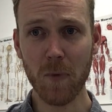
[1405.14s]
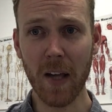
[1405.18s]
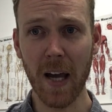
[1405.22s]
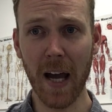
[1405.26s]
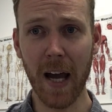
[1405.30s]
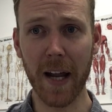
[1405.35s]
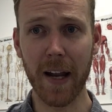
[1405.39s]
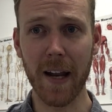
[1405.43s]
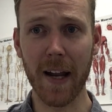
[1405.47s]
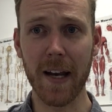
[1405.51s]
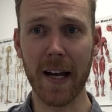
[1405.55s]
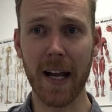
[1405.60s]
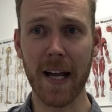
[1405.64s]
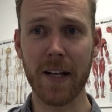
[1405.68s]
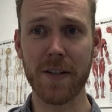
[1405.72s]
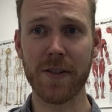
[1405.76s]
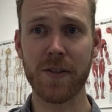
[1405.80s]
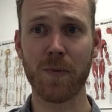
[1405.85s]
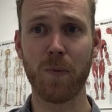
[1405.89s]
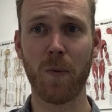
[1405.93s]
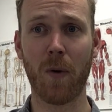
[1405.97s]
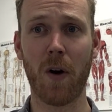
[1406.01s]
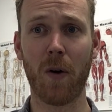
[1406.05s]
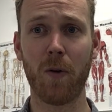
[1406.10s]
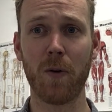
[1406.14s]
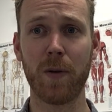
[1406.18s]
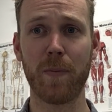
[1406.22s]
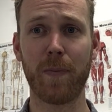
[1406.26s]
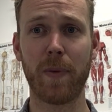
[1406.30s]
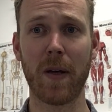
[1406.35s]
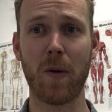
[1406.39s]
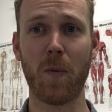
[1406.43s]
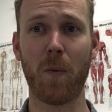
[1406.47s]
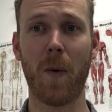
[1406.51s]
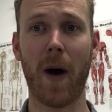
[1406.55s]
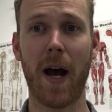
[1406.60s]
it's what would
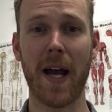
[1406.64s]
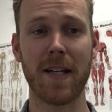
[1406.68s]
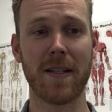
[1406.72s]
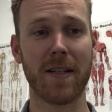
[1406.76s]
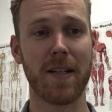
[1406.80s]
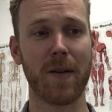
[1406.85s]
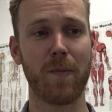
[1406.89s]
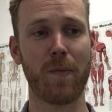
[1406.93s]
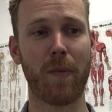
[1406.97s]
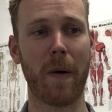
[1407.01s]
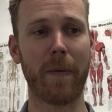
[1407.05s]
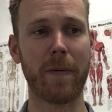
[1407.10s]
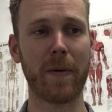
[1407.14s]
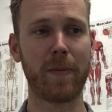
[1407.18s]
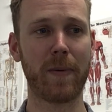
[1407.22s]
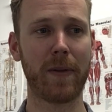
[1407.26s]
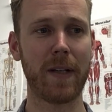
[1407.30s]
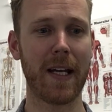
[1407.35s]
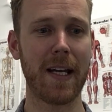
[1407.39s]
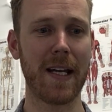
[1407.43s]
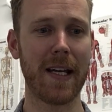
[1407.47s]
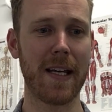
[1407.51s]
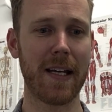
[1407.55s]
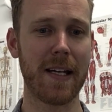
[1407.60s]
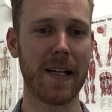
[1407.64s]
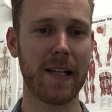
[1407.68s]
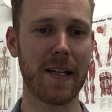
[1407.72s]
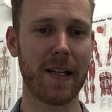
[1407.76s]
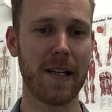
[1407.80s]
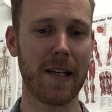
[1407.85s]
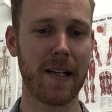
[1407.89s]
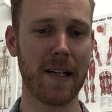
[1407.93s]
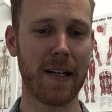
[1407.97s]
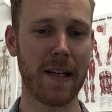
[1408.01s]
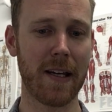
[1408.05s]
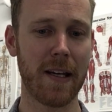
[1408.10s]
be weighted
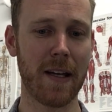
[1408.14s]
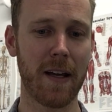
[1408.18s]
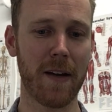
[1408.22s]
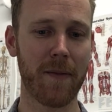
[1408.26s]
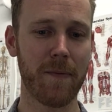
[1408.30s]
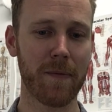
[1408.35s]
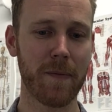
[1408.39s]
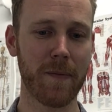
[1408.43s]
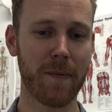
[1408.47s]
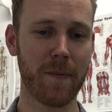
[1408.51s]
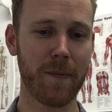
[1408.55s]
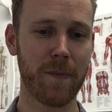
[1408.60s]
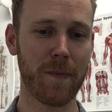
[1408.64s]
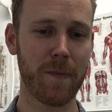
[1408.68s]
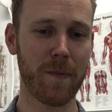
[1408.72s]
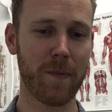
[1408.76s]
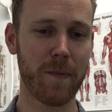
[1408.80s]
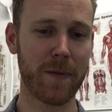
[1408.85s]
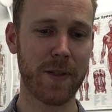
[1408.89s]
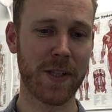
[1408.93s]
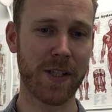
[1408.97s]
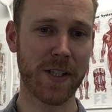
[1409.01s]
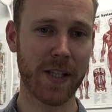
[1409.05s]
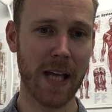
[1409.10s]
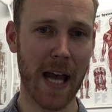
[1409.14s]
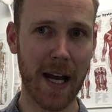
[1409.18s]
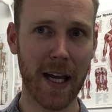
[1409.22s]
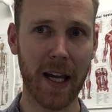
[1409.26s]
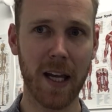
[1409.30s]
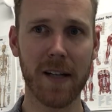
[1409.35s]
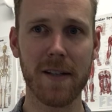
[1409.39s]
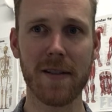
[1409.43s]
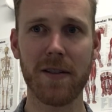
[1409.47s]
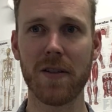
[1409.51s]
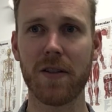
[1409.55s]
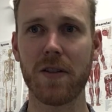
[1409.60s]
probably
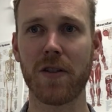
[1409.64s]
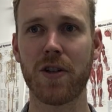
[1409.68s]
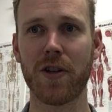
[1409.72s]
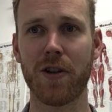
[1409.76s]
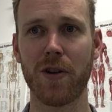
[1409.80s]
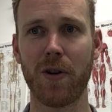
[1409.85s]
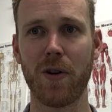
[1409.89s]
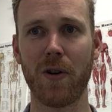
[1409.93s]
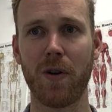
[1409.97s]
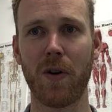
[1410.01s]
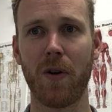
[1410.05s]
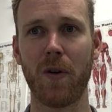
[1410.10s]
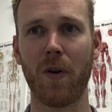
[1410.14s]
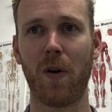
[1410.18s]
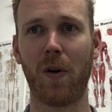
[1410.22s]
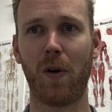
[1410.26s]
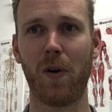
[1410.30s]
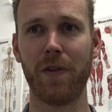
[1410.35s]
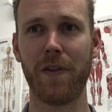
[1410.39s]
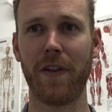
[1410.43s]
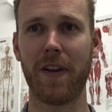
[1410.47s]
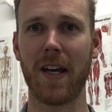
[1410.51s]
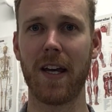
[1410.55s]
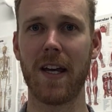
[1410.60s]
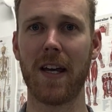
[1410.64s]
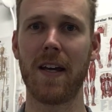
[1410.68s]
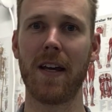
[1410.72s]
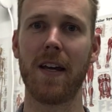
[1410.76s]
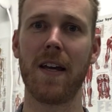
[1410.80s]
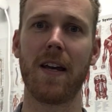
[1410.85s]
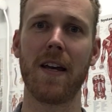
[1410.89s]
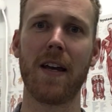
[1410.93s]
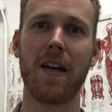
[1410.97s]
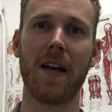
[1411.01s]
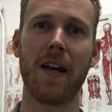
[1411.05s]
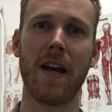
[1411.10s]
second to
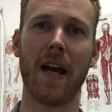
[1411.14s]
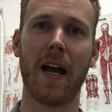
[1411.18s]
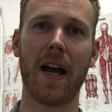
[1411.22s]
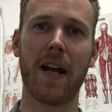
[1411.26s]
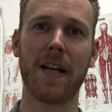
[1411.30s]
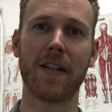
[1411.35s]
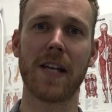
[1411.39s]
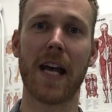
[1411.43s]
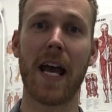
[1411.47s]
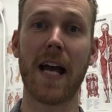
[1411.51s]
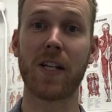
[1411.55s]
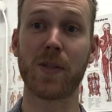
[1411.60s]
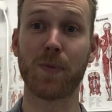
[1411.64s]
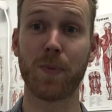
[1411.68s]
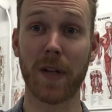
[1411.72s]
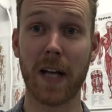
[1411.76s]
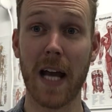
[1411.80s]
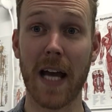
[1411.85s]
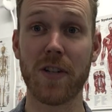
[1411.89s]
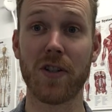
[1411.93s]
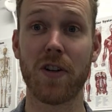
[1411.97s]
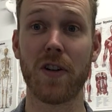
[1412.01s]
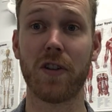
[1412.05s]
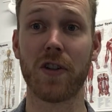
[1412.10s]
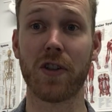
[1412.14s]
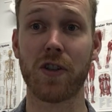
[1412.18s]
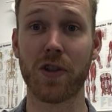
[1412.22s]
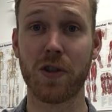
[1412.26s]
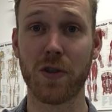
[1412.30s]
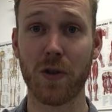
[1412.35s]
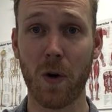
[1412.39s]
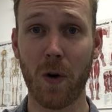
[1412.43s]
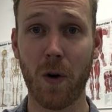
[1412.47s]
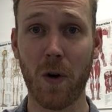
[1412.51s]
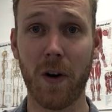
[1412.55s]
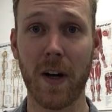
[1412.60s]
the explanation of the
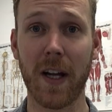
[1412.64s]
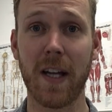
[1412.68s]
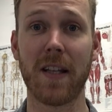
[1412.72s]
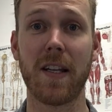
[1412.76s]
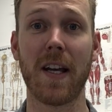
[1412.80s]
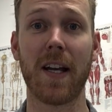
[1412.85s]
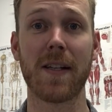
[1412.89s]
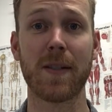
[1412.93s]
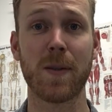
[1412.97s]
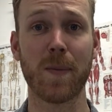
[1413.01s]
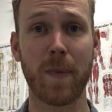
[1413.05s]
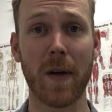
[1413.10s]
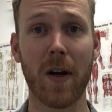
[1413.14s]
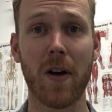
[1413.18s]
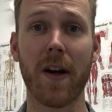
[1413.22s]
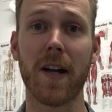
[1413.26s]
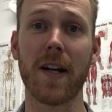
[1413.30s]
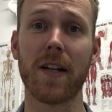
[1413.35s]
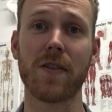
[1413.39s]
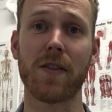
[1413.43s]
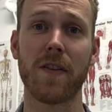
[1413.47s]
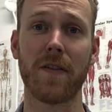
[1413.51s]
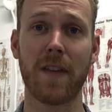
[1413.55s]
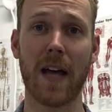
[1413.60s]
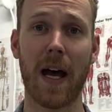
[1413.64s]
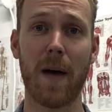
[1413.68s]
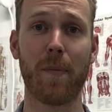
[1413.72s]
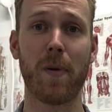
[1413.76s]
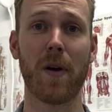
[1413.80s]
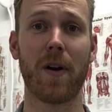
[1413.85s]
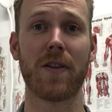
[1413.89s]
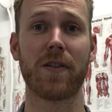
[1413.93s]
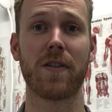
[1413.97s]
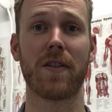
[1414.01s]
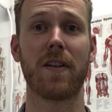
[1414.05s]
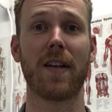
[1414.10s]
story, the experience of that
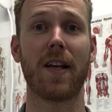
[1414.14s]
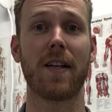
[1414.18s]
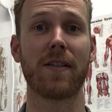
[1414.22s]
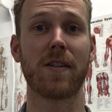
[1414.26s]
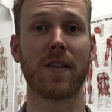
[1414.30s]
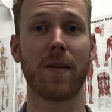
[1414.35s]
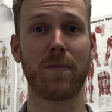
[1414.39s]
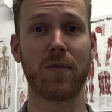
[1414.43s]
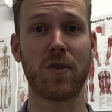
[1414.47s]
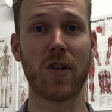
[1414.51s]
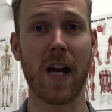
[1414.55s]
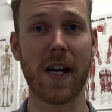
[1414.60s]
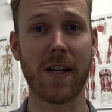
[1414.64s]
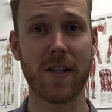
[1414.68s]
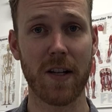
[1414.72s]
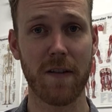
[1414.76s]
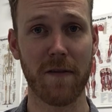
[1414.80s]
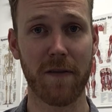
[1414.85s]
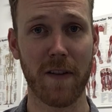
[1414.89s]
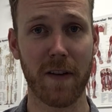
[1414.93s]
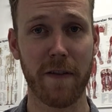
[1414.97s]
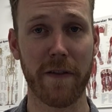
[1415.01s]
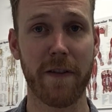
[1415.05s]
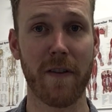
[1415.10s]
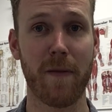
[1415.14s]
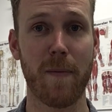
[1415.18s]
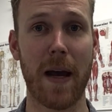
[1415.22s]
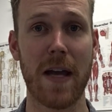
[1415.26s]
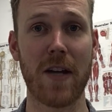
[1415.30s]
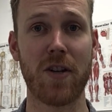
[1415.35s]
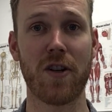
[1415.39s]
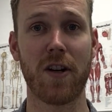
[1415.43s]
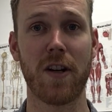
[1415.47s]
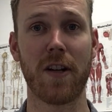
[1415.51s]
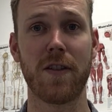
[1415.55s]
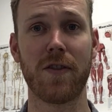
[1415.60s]
person, their subjective
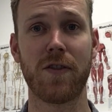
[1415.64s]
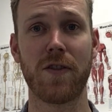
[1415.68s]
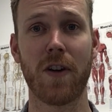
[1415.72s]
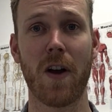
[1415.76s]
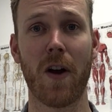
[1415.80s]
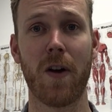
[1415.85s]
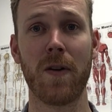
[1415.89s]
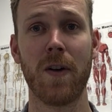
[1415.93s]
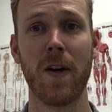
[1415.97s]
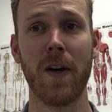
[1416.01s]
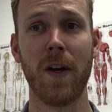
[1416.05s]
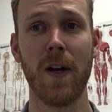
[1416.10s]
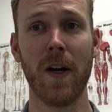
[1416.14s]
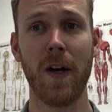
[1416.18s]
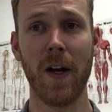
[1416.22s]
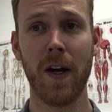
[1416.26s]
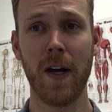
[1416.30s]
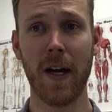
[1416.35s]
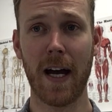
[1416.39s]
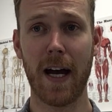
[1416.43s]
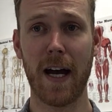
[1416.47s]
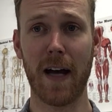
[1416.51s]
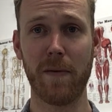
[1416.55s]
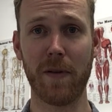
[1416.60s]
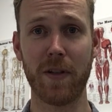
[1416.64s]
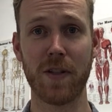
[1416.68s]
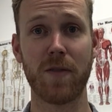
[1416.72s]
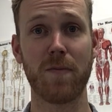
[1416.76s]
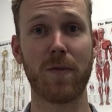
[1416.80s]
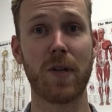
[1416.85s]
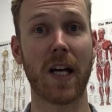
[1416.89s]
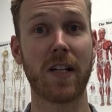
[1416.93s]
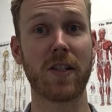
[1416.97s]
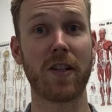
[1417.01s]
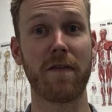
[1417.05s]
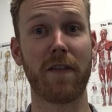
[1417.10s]
information. So the
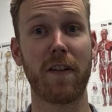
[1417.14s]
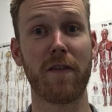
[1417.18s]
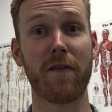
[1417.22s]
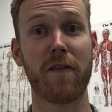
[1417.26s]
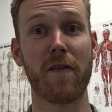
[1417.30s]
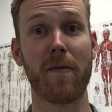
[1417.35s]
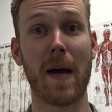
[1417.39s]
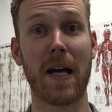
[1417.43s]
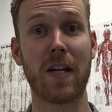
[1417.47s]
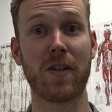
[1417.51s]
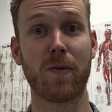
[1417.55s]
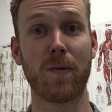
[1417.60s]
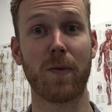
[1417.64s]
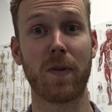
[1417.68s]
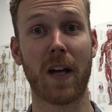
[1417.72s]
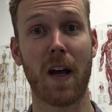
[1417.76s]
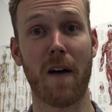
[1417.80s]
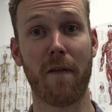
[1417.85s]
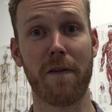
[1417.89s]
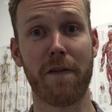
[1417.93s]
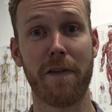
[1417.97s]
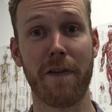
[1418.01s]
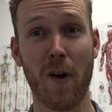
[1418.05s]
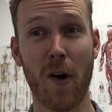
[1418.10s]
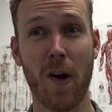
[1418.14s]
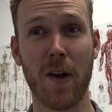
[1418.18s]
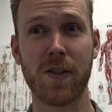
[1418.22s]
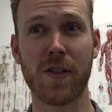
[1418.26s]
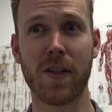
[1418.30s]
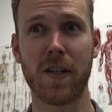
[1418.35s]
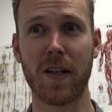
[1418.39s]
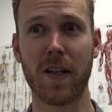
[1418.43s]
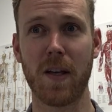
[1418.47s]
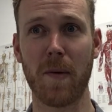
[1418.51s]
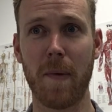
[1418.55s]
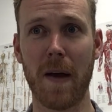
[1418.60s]
subjective information would come
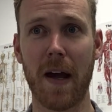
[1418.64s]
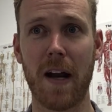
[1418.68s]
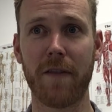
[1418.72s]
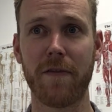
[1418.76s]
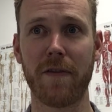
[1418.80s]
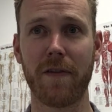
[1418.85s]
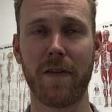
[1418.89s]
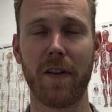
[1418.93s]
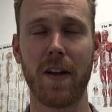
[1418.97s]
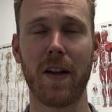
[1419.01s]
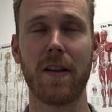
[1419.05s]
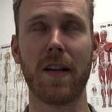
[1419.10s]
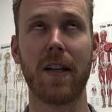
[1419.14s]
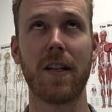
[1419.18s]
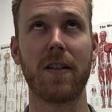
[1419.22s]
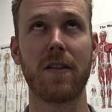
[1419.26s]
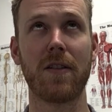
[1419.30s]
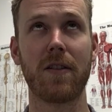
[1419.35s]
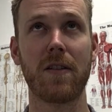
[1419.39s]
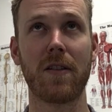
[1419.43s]
first in the